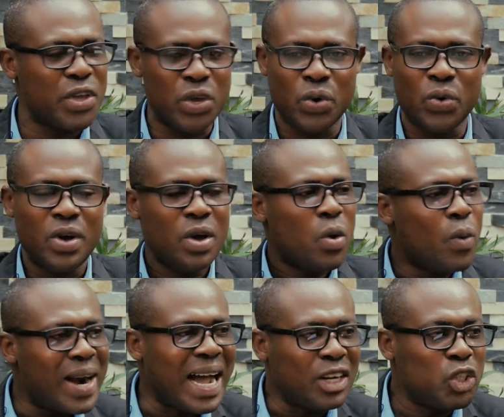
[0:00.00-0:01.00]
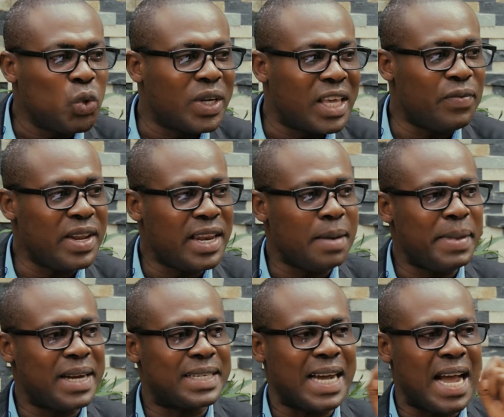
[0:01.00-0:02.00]
you without you giving them
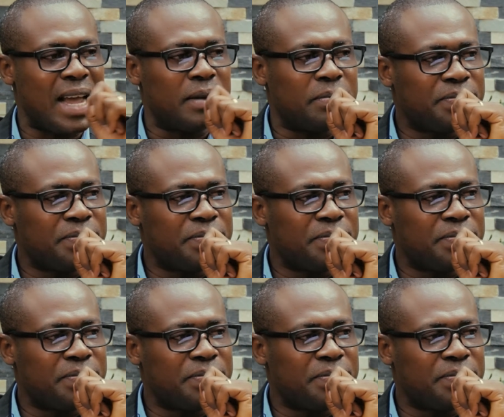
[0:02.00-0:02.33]
a dime,